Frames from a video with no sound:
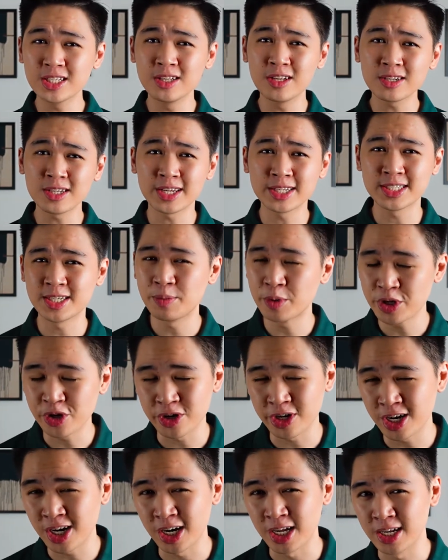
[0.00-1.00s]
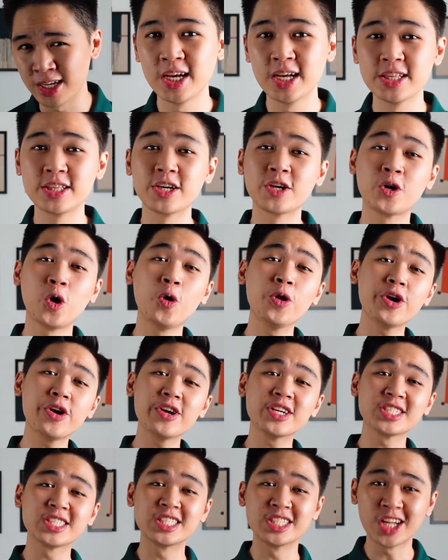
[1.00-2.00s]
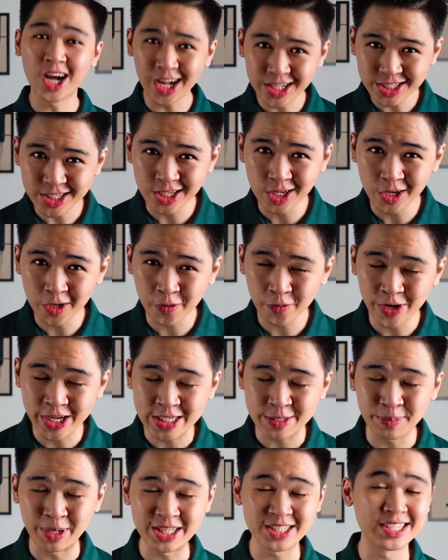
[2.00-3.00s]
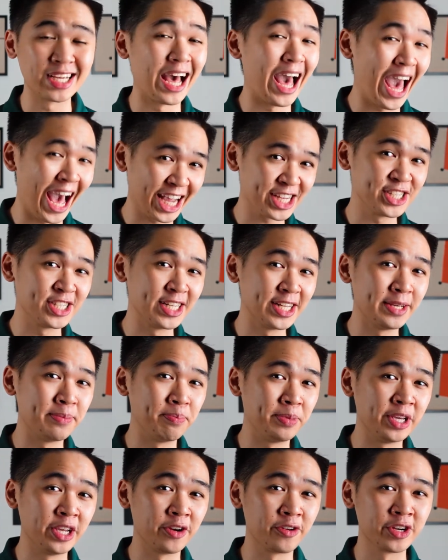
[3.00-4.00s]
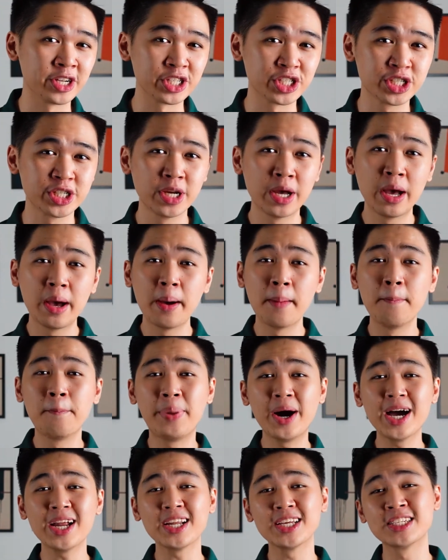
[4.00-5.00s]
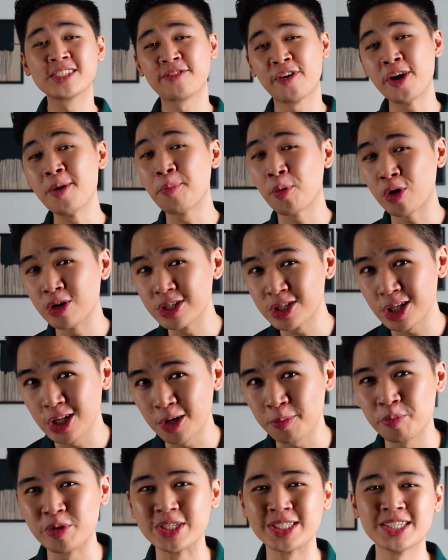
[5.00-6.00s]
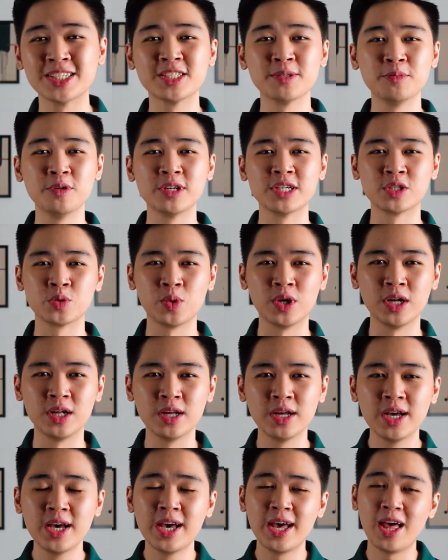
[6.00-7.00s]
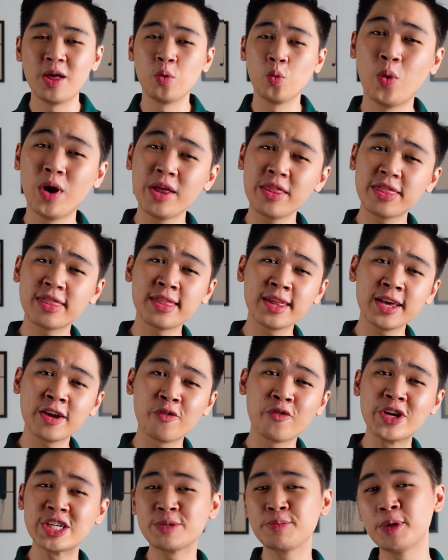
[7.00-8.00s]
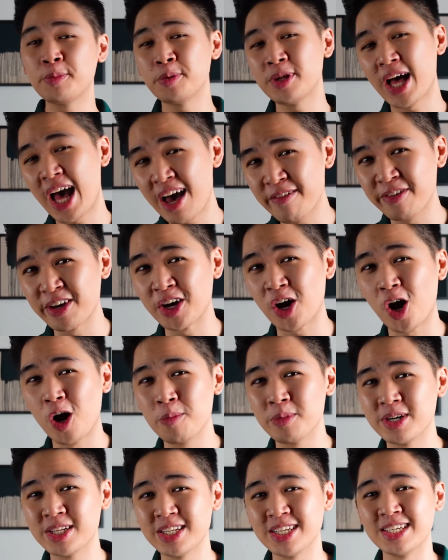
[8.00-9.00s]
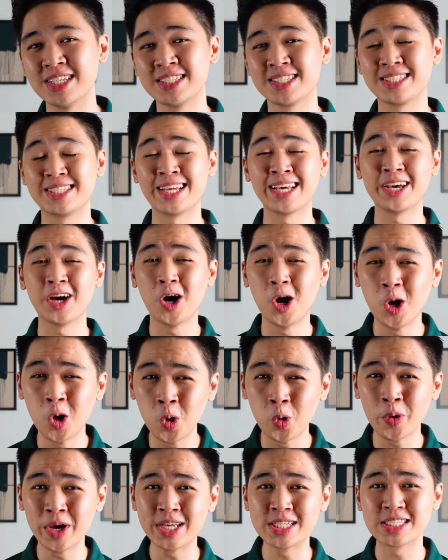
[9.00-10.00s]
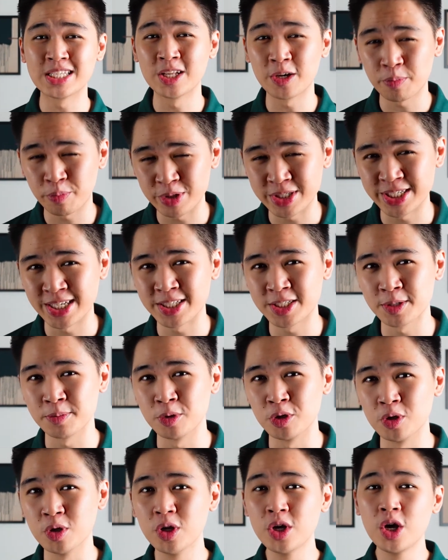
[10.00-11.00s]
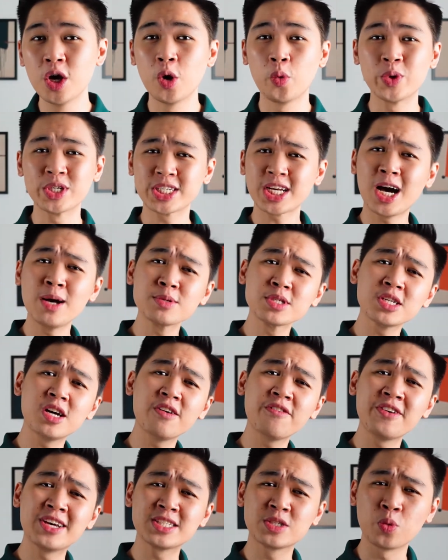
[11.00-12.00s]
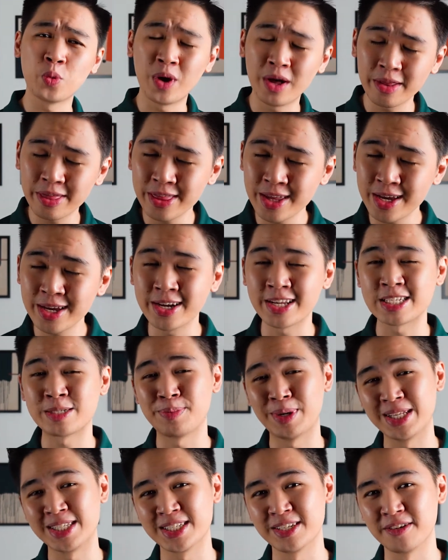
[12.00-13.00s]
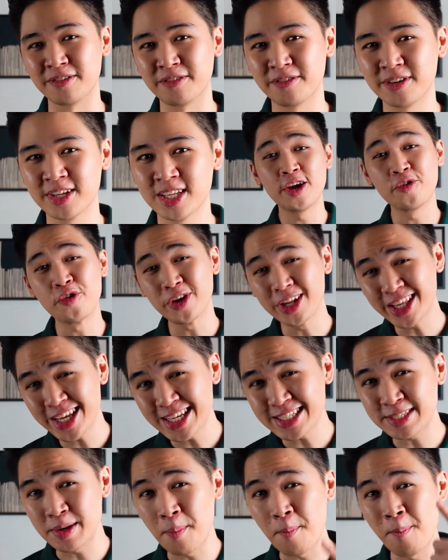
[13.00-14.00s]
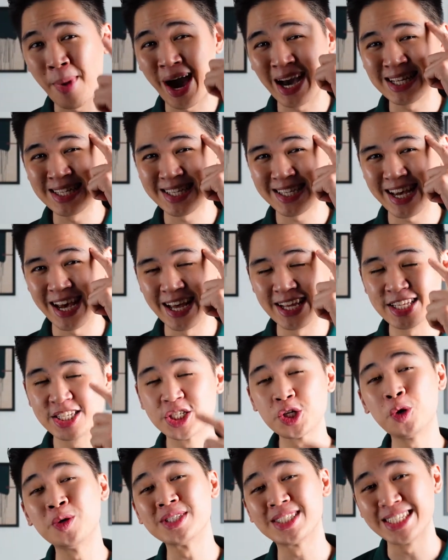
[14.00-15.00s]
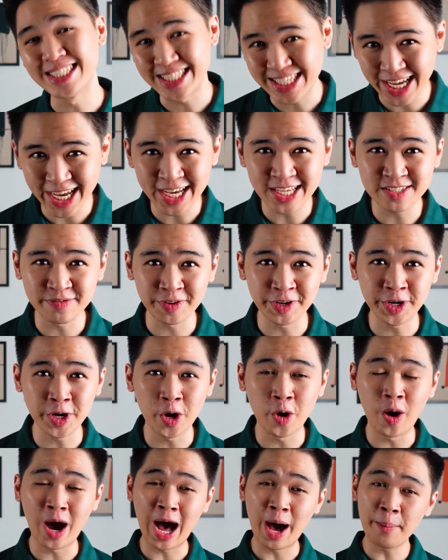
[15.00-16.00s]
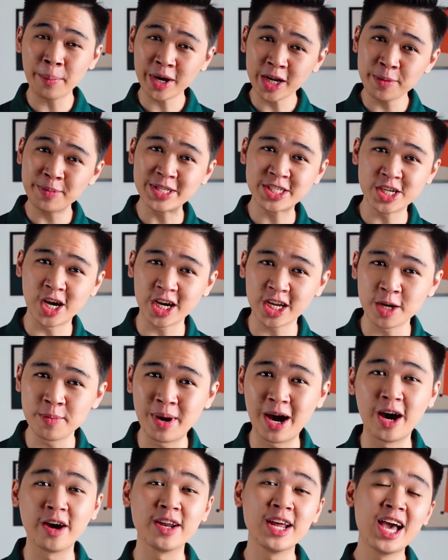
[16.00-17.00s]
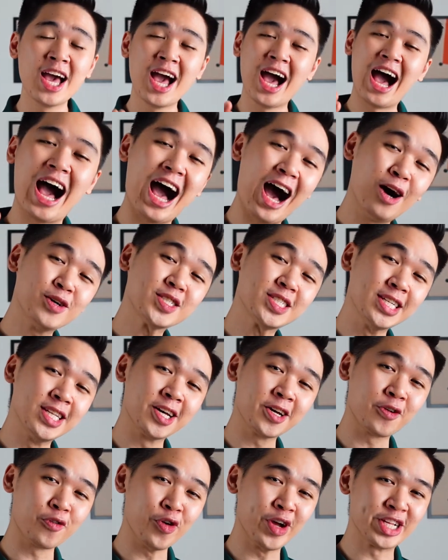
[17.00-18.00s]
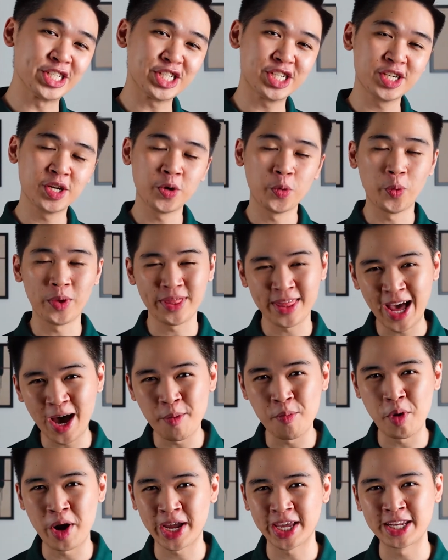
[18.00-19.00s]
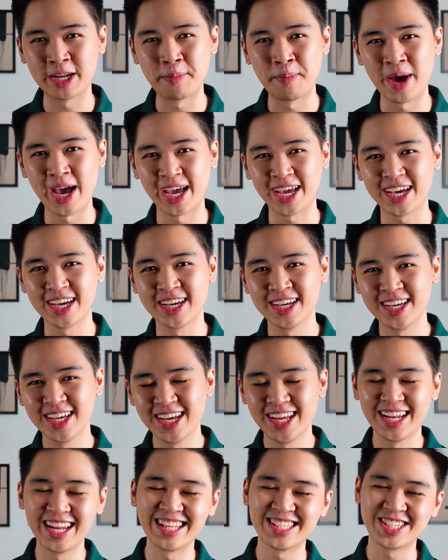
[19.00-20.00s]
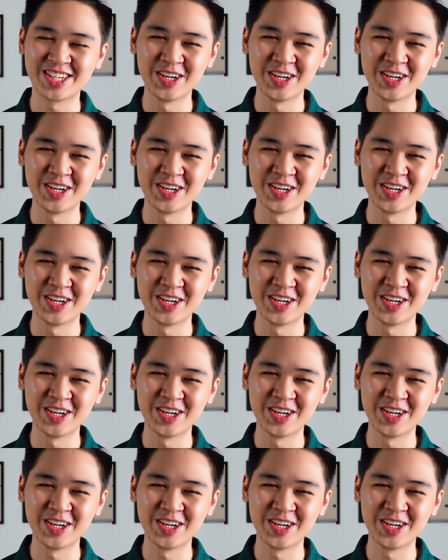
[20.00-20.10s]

to look like someone you're not. The goal here is not to look rich, but to actually be rich. But it's very important to look presentable as well. And one thing rich people have in common is they always look presentable, which comes off as wealthy and expensive. It really is a mindset. So in today's video, I'm gonna be talking about how to look rich without breaking the bank. Let's